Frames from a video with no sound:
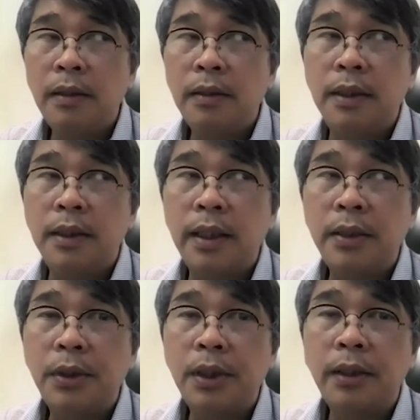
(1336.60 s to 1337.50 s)
the
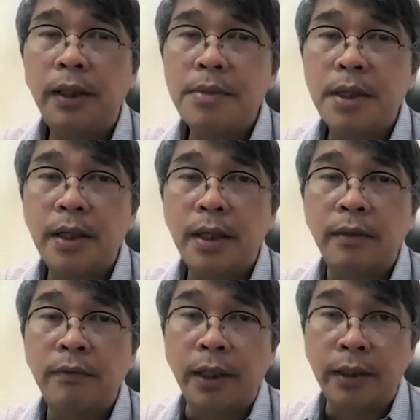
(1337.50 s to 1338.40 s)
territorial claims are not
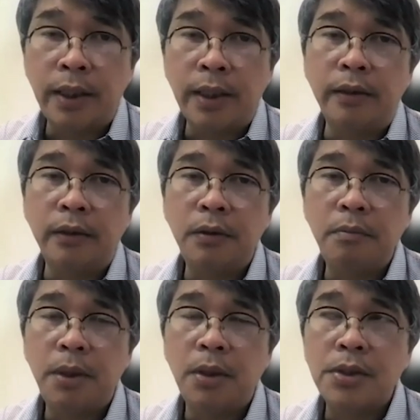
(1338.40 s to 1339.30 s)
affected, no,
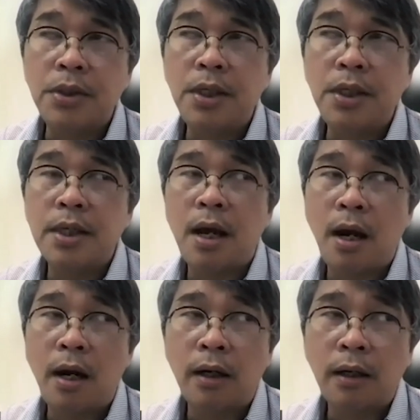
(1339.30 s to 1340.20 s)
because these
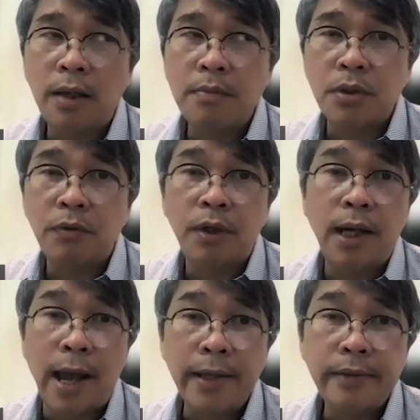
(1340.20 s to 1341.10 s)
are claims over
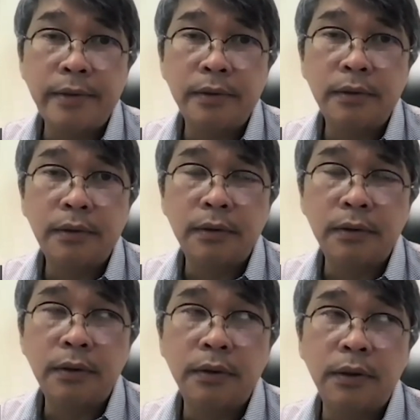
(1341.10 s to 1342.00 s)
land.
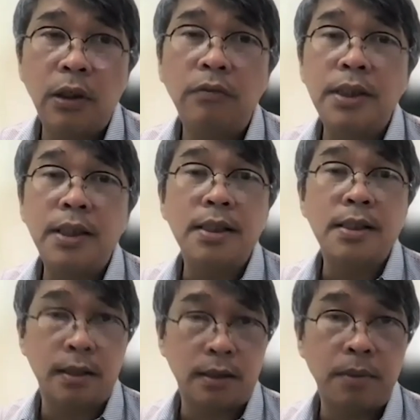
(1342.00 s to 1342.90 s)
No, the law of the sea
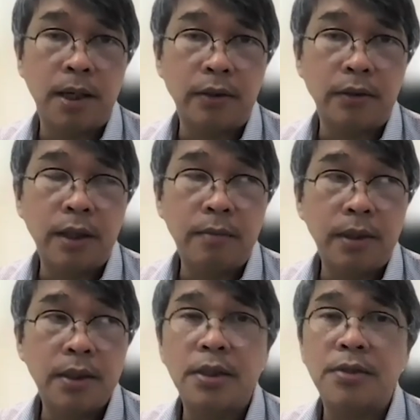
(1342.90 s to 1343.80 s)
does not apply to them,
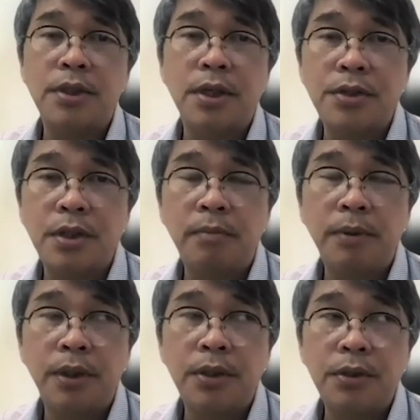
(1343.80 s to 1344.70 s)
and the South China Sea
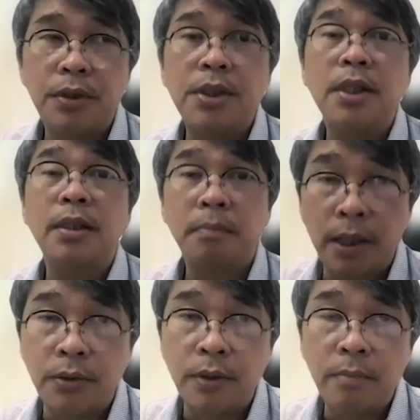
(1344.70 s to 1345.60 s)
arbitration does not
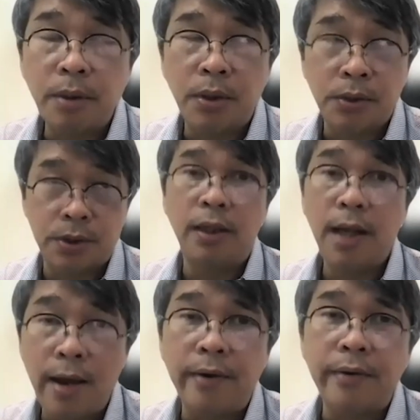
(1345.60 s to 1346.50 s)
apply to them because they're
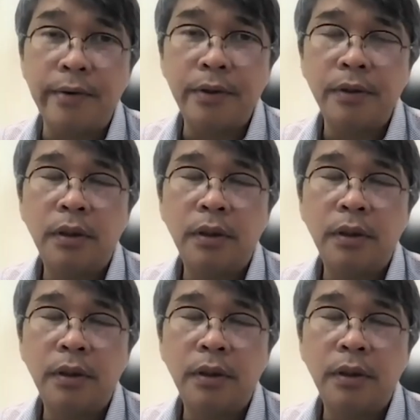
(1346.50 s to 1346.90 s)
land. No,